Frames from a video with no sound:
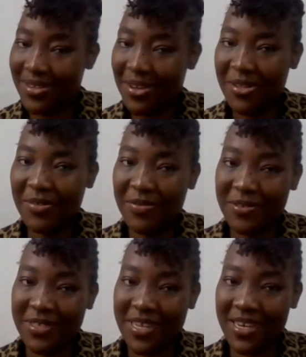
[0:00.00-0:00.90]
the
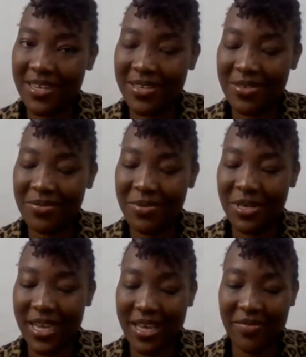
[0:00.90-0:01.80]
folks that were
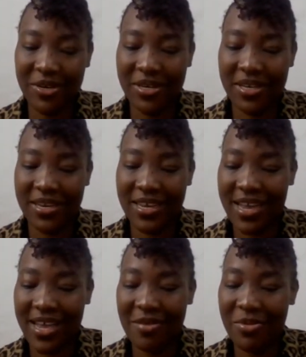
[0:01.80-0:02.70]
live earlier that
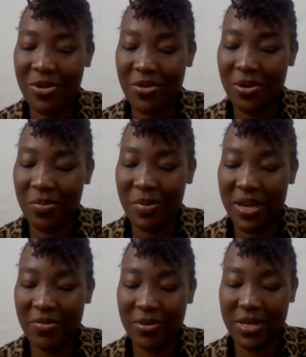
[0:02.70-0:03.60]
I am now up
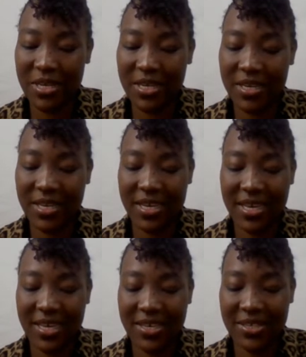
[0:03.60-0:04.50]
and running.
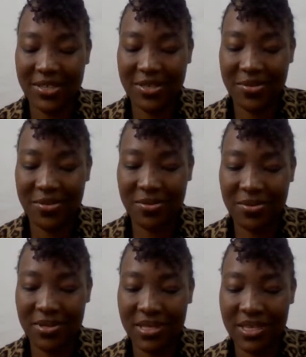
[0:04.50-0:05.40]

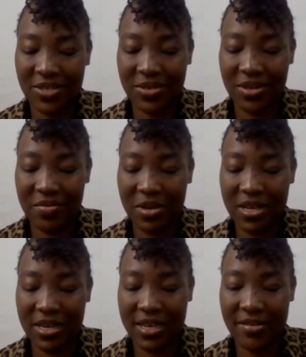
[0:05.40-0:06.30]
So they should come
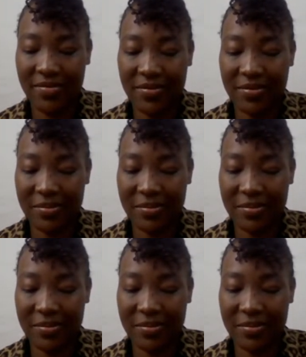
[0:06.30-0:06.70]
on live.